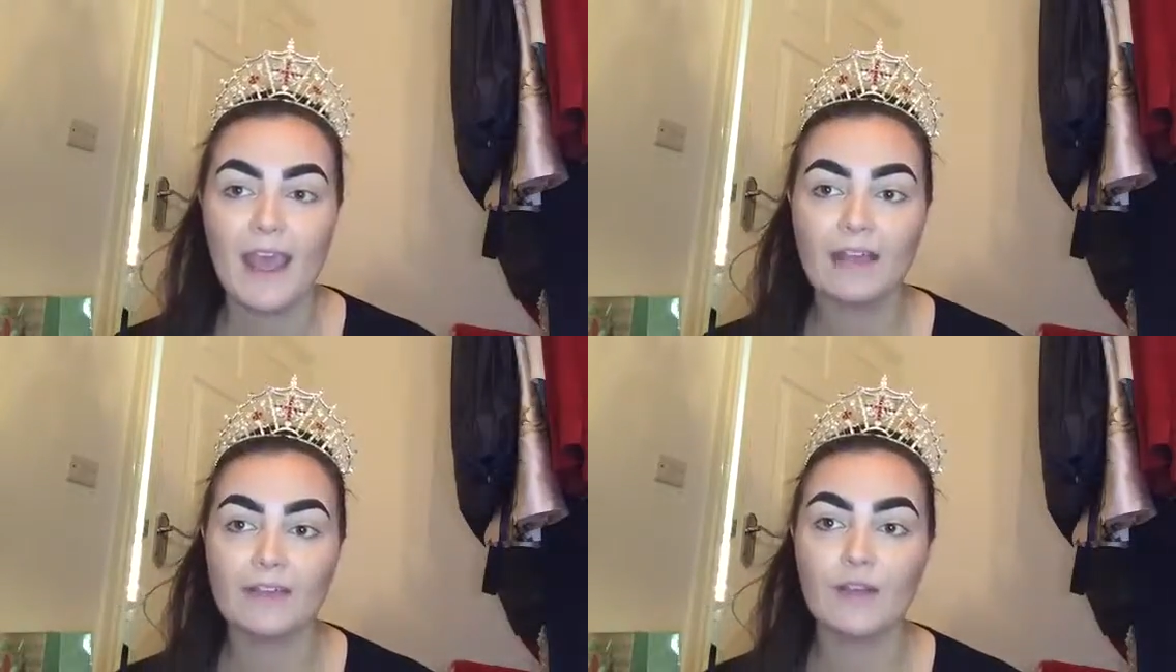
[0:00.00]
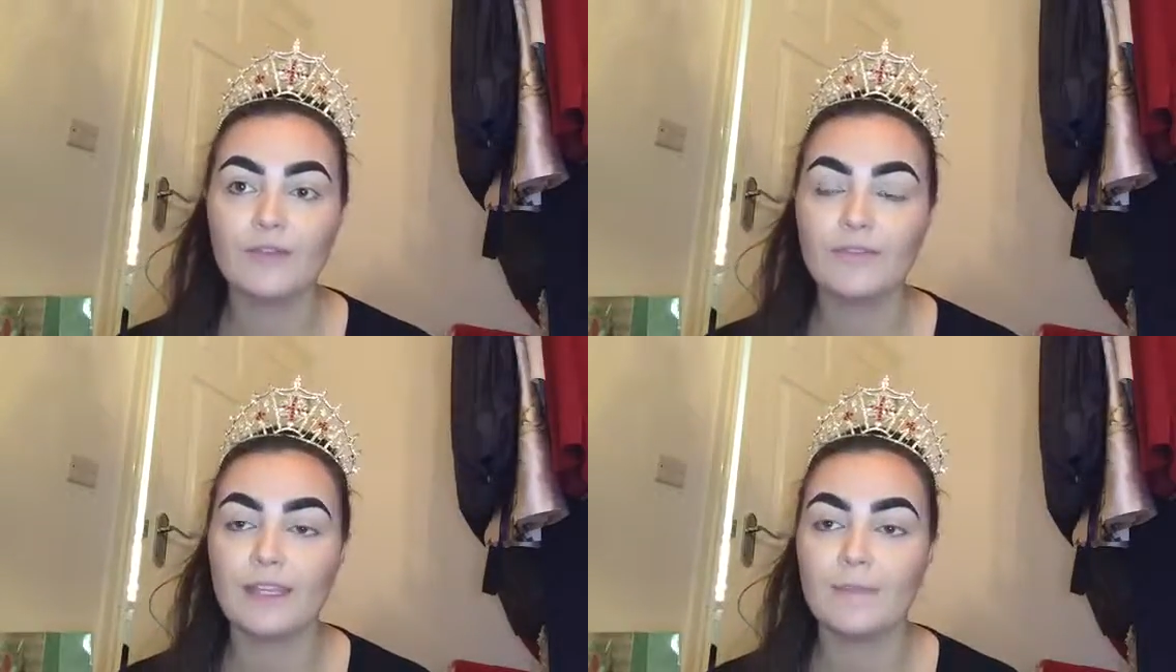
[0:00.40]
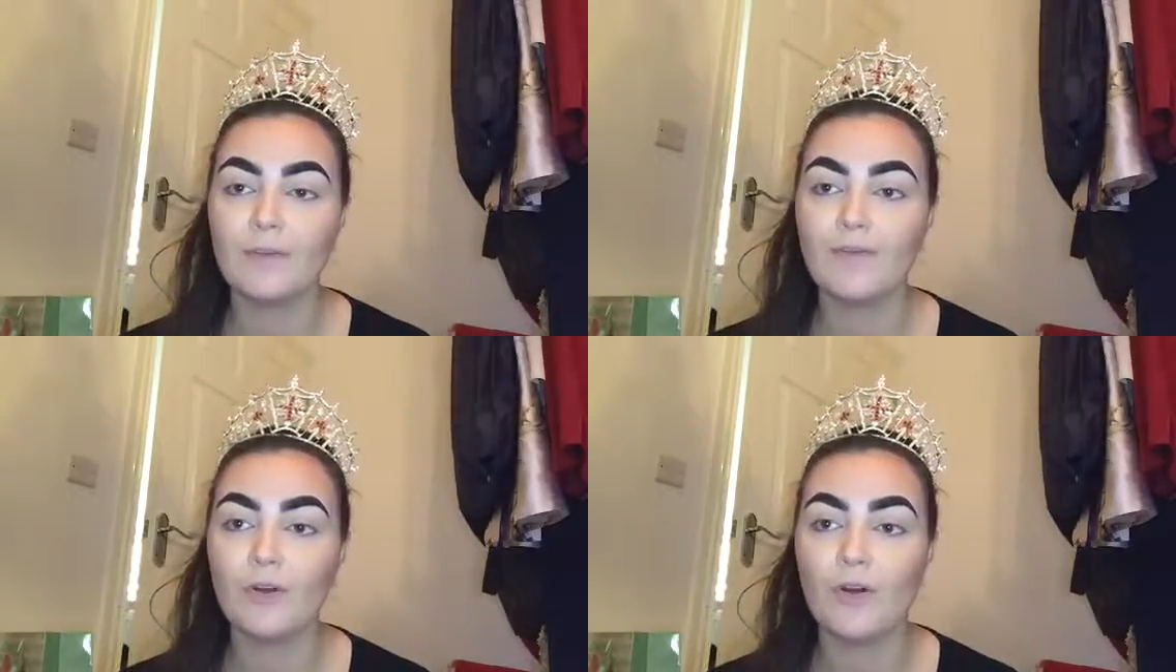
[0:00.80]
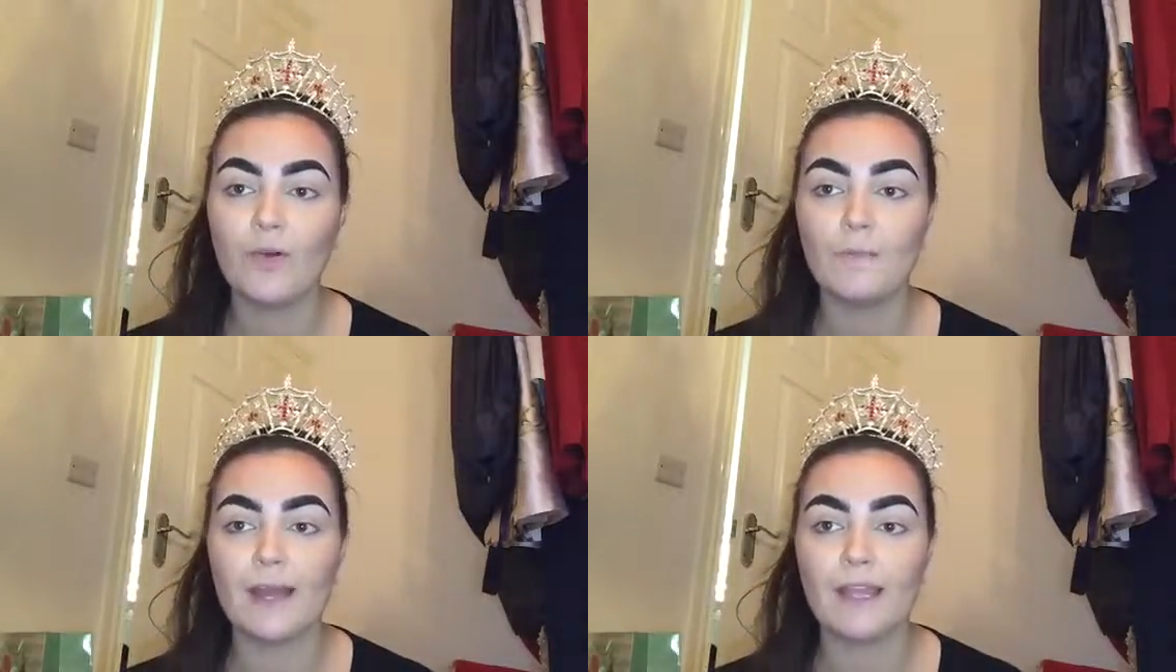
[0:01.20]
and hopefully
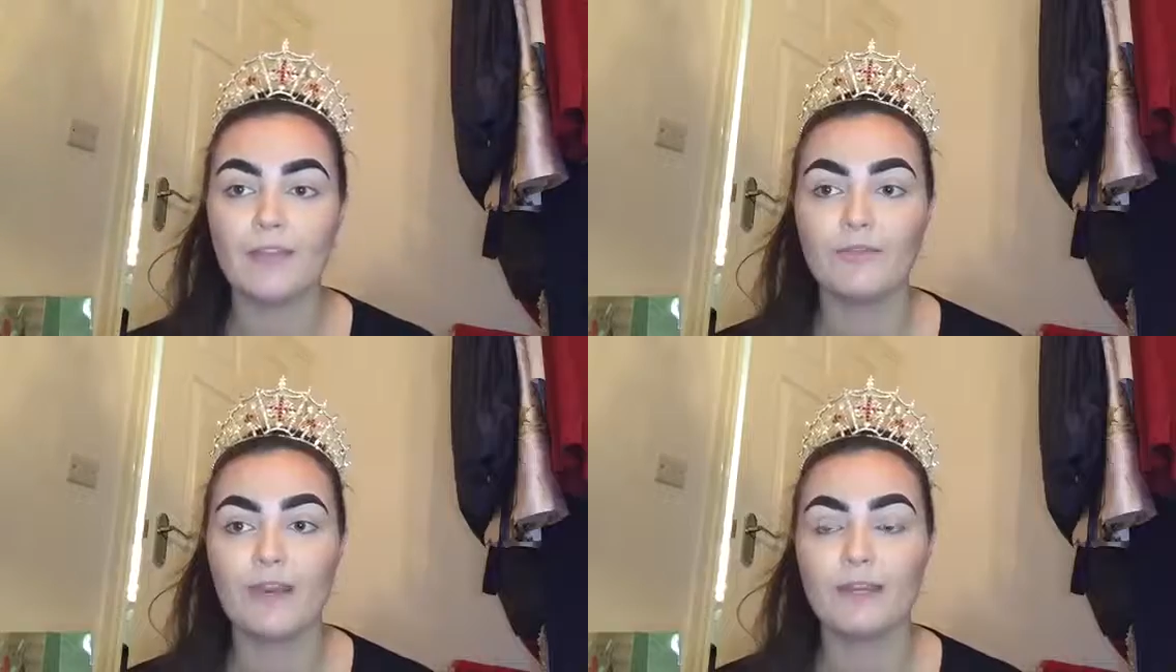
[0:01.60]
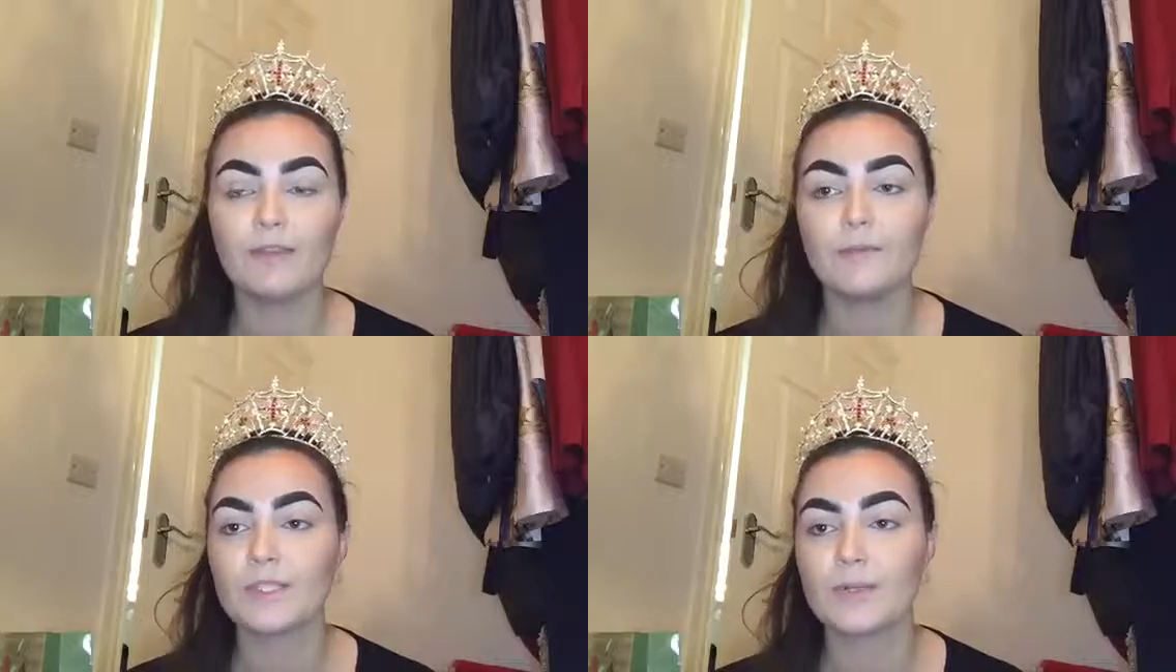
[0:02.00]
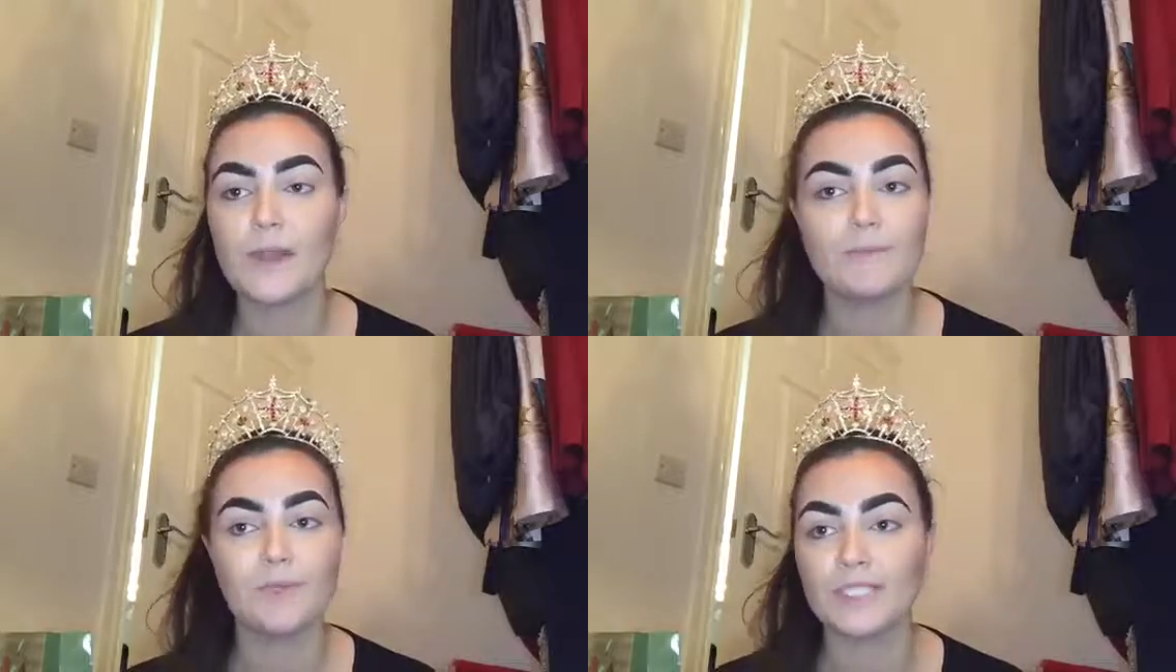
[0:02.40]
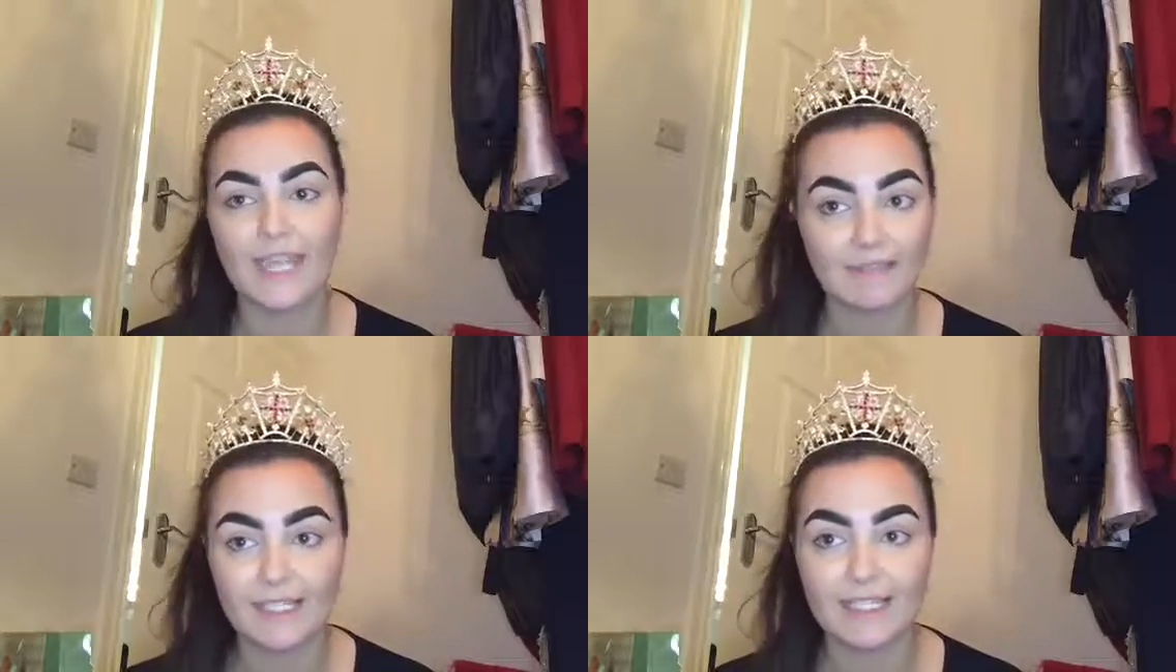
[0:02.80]
before my reign comes to end, but
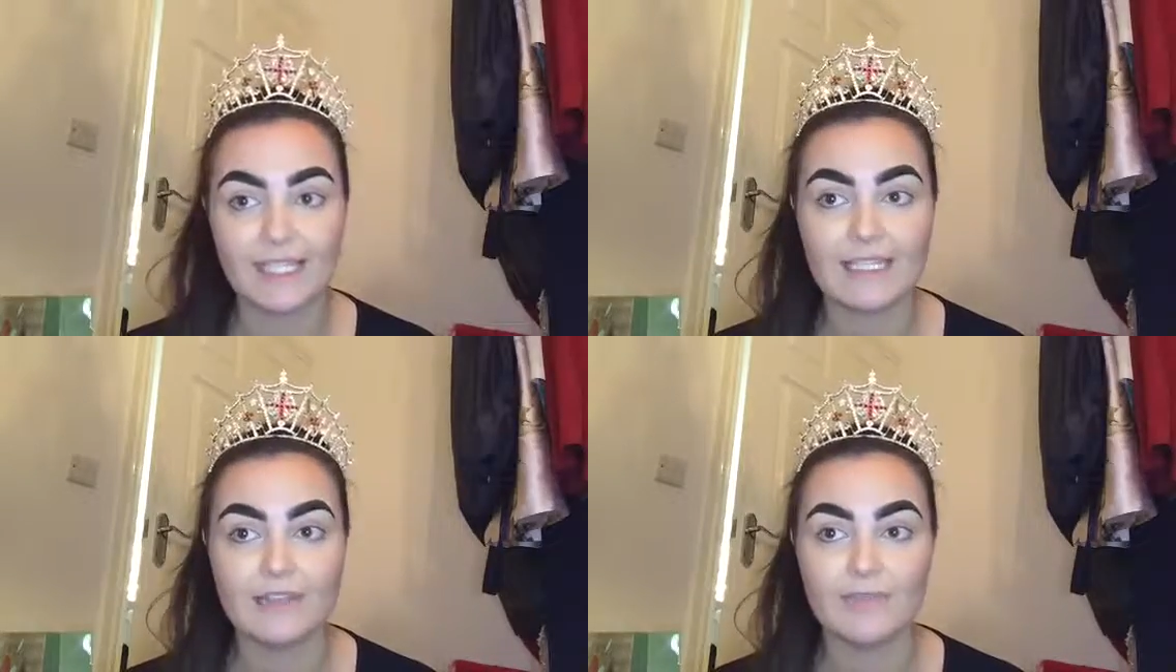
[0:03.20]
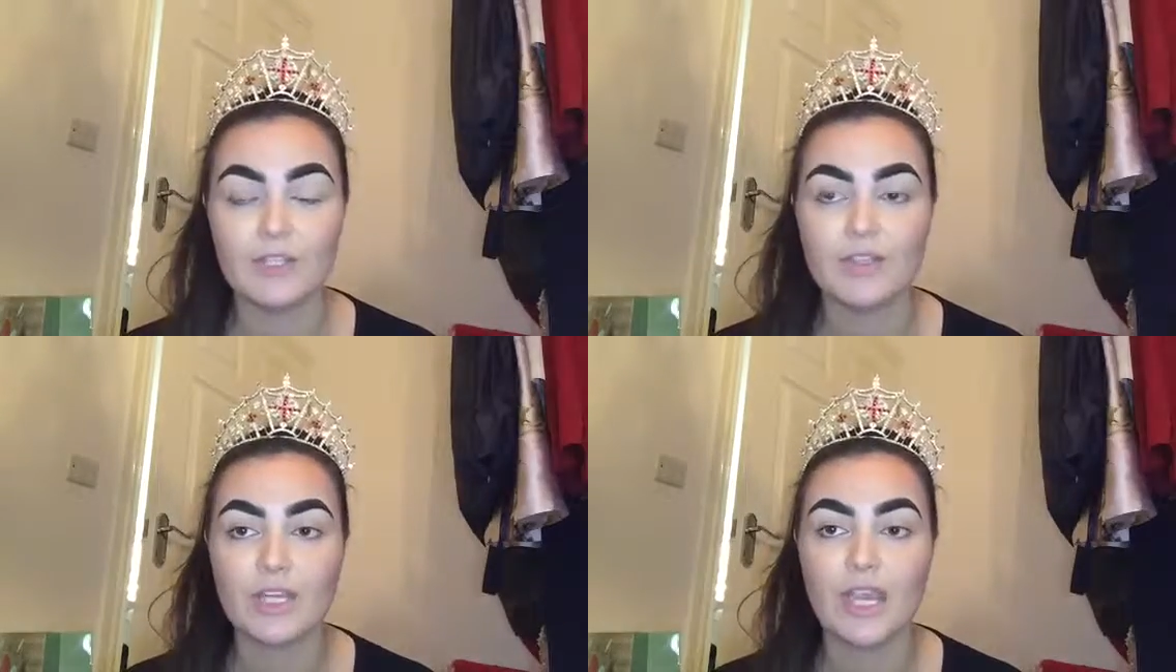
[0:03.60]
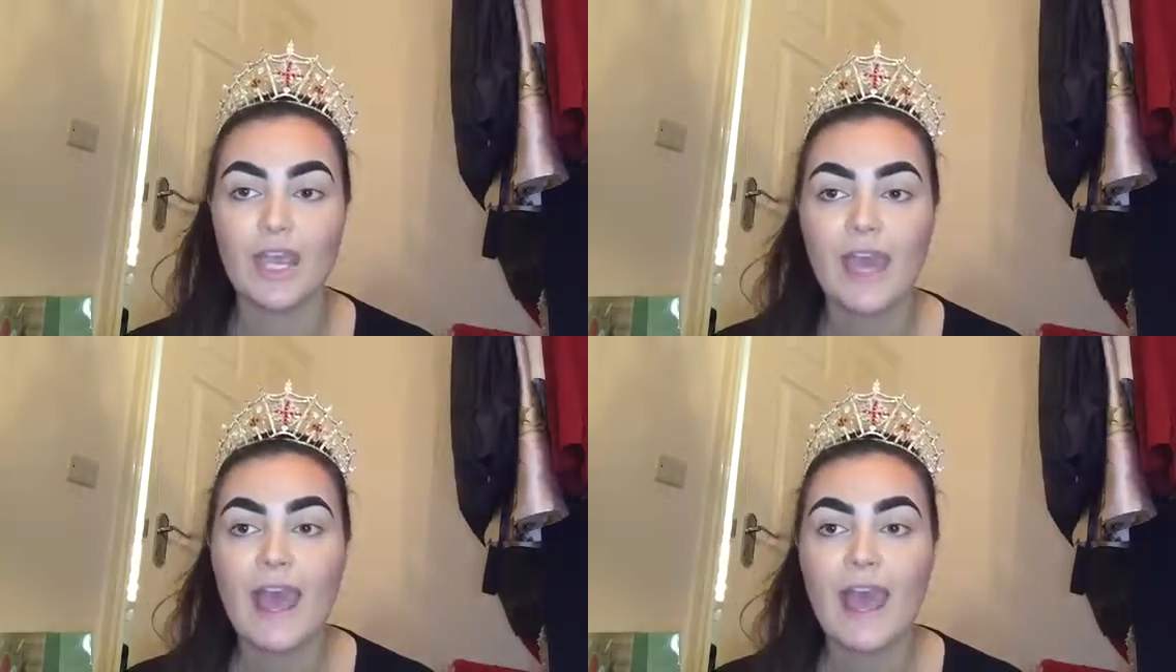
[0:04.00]
definitely in the future,